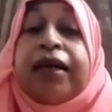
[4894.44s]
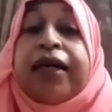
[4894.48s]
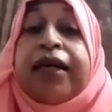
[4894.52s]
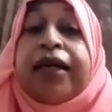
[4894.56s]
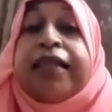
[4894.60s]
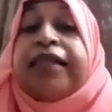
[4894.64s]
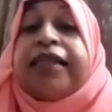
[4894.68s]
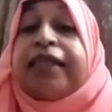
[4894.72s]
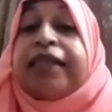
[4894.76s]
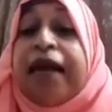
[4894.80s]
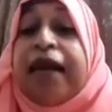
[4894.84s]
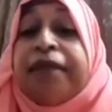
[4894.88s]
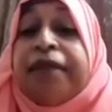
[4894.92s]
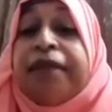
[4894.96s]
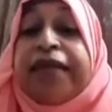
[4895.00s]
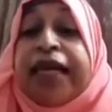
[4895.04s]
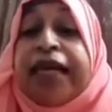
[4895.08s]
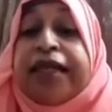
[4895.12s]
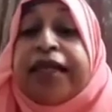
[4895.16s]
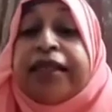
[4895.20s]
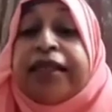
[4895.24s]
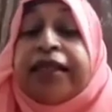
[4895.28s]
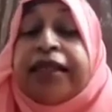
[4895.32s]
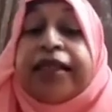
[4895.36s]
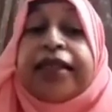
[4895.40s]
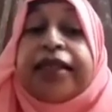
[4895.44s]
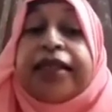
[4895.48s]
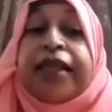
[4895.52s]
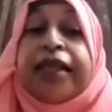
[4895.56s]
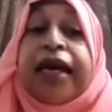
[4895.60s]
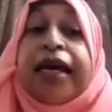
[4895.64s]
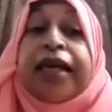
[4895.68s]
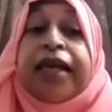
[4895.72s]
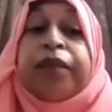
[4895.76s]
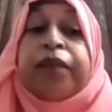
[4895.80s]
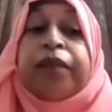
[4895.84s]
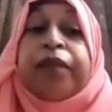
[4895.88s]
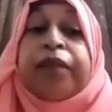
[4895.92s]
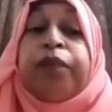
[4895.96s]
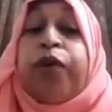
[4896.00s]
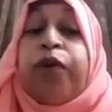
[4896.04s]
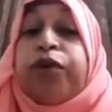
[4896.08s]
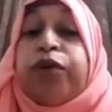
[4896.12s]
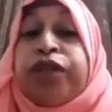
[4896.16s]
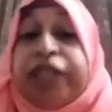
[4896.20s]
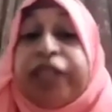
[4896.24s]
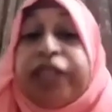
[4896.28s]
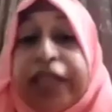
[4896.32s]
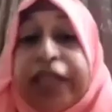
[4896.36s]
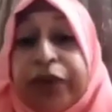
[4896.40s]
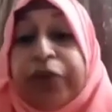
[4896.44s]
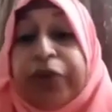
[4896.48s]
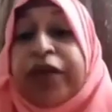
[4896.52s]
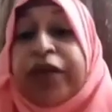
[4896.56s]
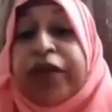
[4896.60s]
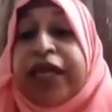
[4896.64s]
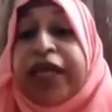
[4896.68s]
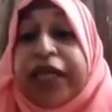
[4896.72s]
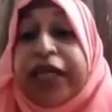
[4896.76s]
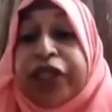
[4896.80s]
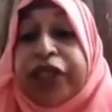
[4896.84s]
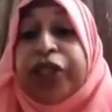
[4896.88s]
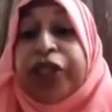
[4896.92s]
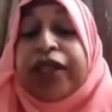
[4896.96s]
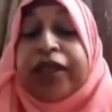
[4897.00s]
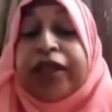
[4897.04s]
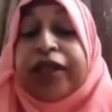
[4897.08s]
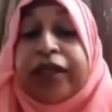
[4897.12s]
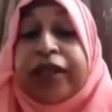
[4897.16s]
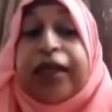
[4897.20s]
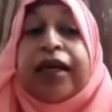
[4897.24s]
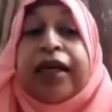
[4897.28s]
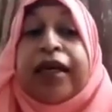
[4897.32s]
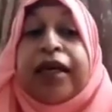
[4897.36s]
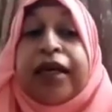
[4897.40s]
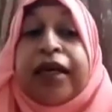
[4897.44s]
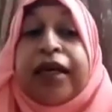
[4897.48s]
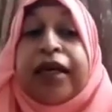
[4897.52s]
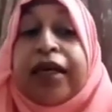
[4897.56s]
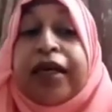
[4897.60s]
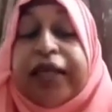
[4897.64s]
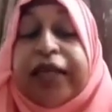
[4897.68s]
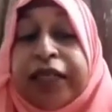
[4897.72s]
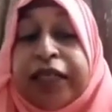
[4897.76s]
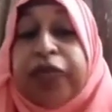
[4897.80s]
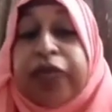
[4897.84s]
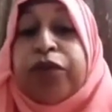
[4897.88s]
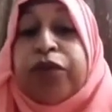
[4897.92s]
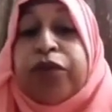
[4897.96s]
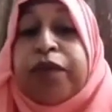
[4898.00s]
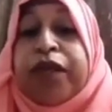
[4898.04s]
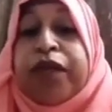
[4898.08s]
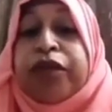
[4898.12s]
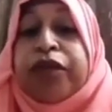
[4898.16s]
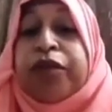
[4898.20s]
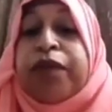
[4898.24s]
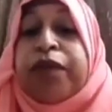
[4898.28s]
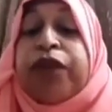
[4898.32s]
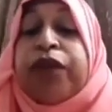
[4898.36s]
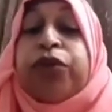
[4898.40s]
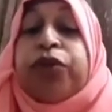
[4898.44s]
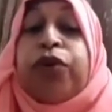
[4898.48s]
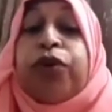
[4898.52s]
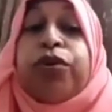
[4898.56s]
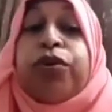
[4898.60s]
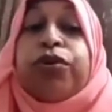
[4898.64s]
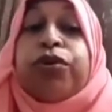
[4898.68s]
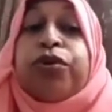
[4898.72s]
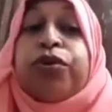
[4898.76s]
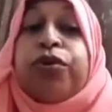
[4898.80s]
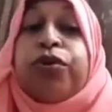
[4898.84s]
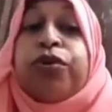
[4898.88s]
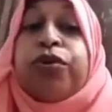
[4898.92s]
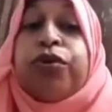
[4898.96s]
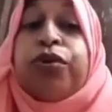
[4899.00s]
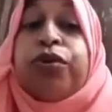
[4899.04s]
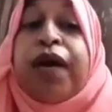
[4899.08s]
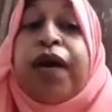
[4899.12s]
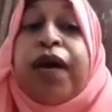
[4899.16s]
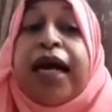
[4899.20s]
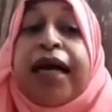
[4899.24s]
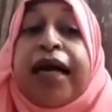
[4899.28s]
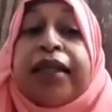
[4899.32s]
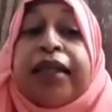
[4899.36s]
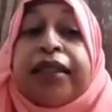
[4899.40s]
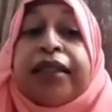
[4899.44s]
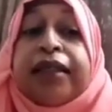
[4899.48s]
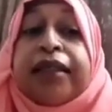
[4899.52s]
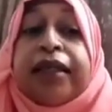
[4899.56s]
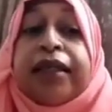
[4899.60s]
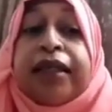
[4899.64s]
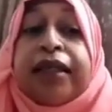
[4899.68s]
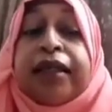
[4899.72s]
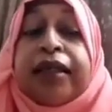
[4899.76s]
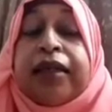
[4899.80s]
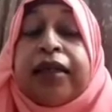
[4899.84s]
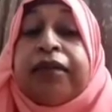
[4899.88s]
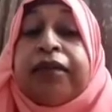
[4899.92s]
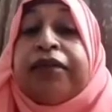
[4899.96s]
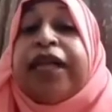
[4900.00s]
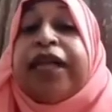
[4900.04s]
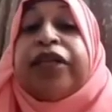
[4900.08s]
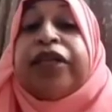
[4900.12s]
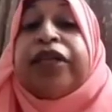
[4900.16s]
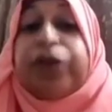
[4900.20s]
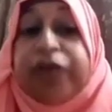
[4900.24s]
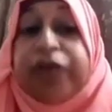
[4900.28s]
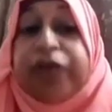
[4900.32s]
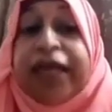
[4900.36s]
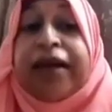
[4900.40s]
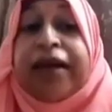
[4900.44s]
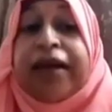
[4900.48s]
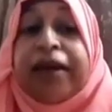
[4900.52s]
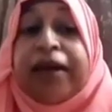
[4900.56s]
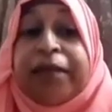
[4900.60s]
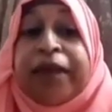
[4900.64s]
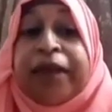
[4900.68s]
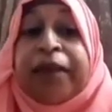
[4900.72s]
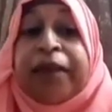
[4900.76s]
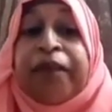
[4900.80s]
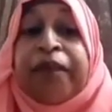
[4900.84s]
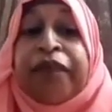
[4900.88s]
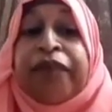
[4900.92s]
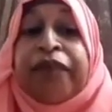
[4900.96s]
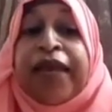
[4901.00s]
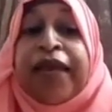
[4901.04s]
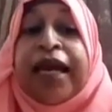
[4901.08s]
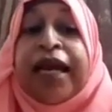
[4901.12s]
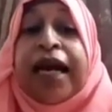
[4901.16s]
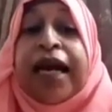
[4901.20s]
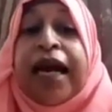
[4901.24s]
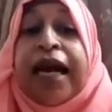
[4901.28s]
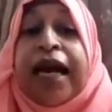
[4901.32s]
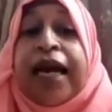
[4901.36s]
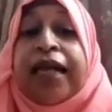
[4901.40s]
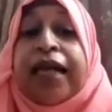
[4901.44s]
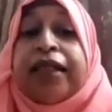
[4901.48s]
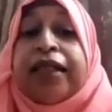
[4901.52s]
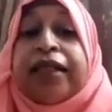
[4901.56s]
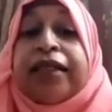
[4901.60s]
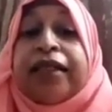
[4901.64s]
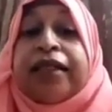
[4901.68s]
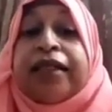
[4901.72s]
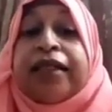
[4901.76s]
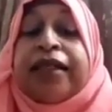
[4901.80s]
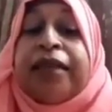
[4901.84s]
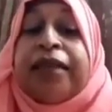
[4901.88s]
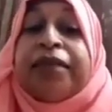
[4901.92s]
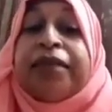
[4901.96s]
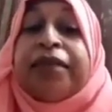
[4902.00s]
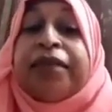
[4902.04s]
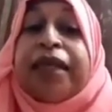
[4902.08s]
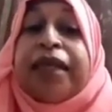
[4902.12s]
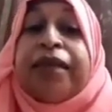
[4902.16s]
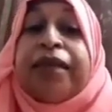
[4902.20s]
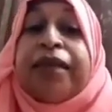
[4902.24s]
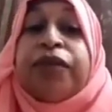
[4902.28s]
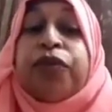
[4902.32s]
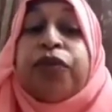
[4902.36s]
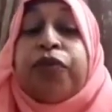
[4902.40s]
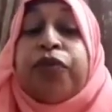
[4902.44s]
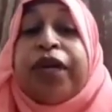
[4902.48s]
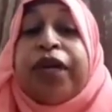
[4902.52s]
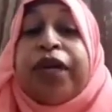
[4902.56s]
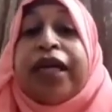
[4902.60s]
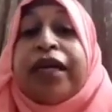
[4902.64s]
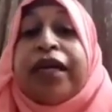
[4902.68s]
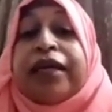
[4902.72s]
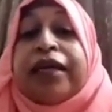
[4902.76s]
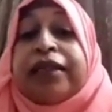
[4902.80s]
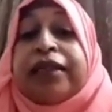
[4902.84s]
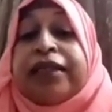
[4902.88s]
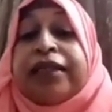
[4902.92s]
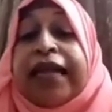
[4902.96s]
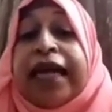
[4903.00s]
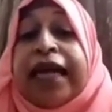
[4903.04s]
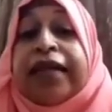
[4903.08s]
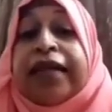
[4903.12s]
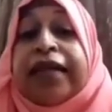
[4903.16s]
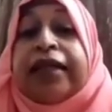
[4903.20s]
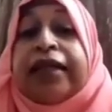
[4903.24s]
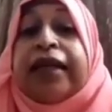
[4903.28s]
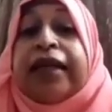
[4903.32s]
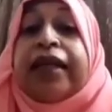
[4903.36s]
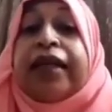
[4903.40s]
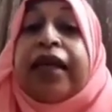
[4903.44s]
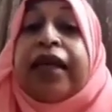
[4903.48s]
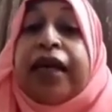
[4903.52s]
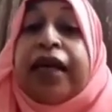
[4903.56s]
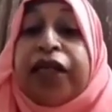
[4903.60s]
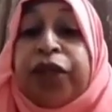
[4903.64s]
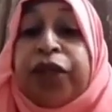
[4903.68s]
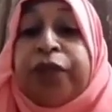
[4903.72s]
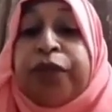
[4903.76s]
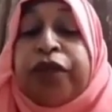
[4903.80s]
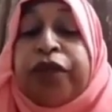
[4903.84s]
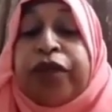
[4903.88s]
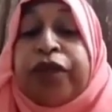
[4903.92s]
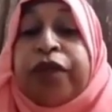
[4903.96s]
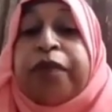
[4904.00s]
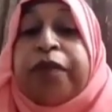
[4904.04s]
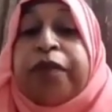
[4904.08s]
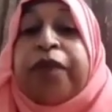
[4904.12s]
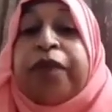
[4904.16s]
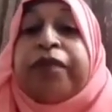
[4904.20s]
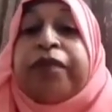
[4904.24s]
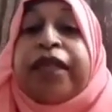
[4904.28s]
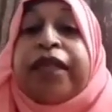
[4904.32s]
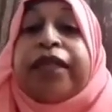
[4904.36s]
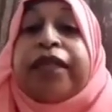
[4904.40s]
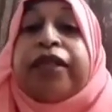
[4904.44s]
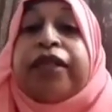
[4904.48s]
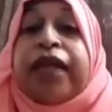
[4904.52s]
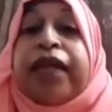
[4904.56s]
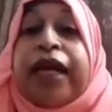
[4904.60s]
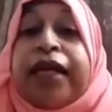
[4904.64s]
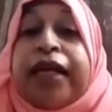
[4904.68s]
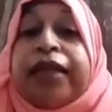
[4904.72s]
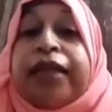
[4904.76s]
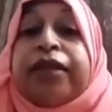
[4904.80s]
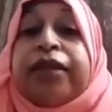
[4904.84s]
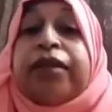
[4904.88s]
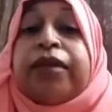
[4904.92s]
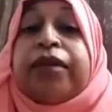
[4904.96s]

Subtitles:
in some cases like post-enucleation retinoblastoma, those who had radiotherapy. And sometimes we take the large mucous membrane and